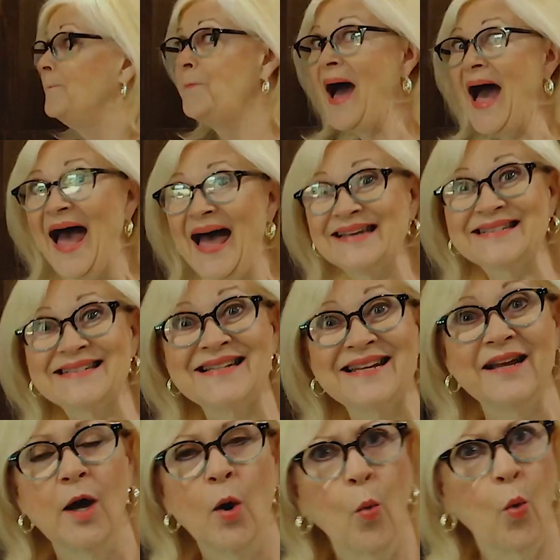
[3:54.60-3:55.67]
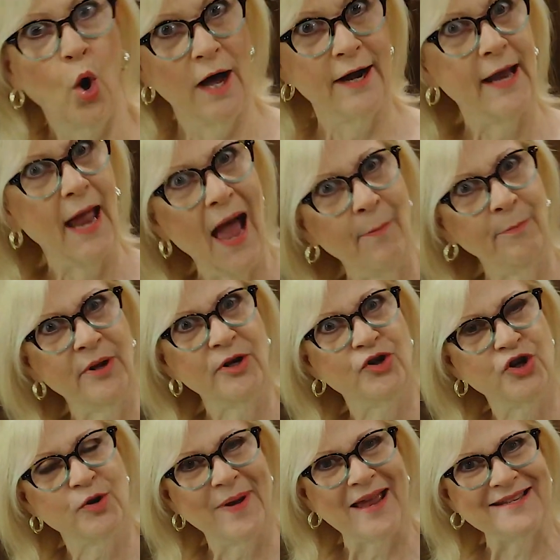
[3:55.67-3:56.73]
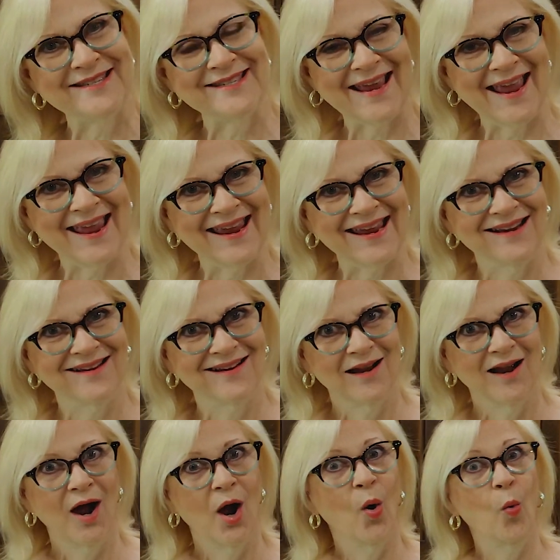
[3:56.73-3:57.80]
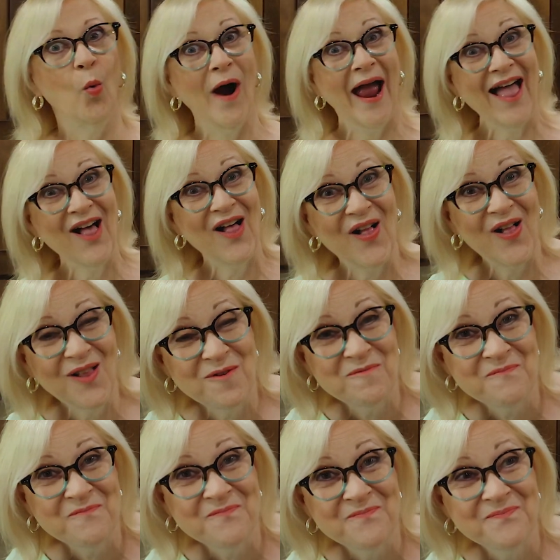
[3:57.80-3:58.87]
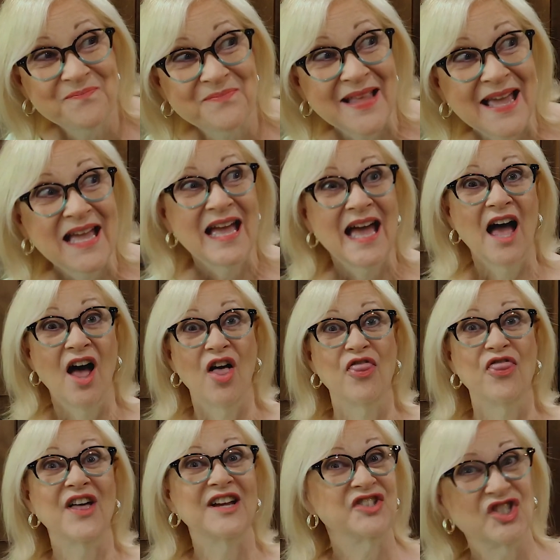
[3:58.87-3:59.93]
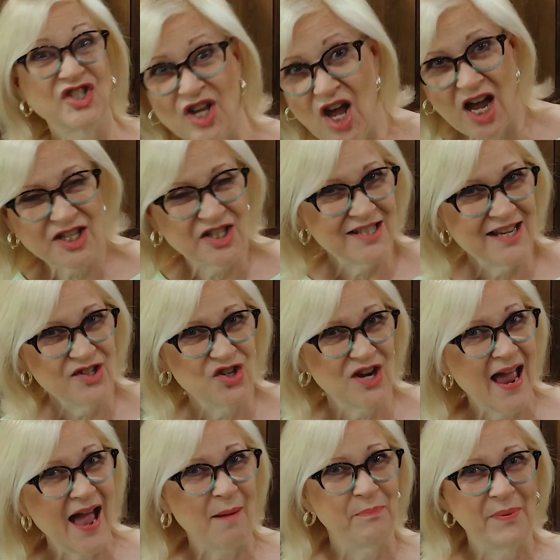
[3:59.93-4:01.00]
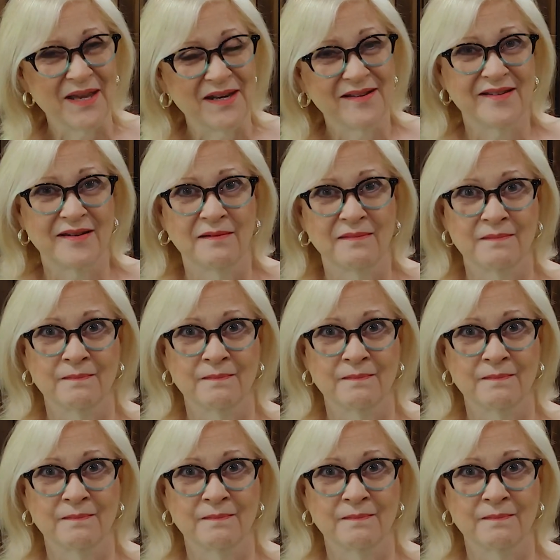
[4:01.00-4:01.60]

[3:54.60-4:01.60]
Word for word: but, what happened, you may say? Well, the sausage happened.